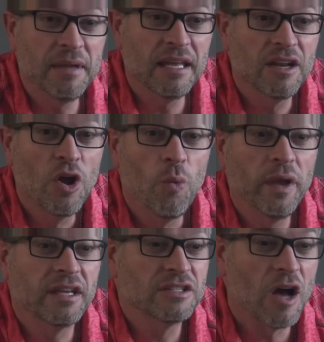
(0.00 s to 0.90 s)
meet,
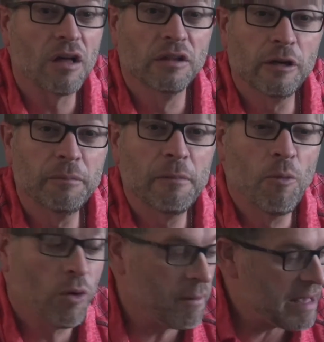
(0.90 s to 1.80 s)
we can talk a little bit
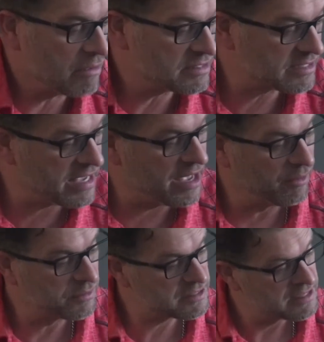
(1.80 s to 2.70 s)
more about
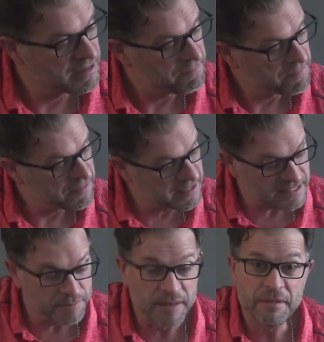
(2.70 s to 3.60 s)
scales. This
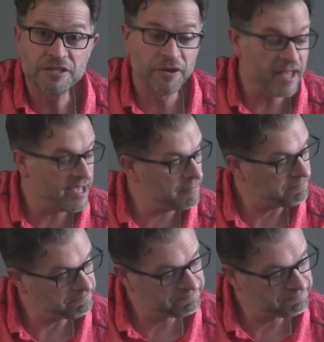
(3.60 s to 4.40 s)
has been Mr. N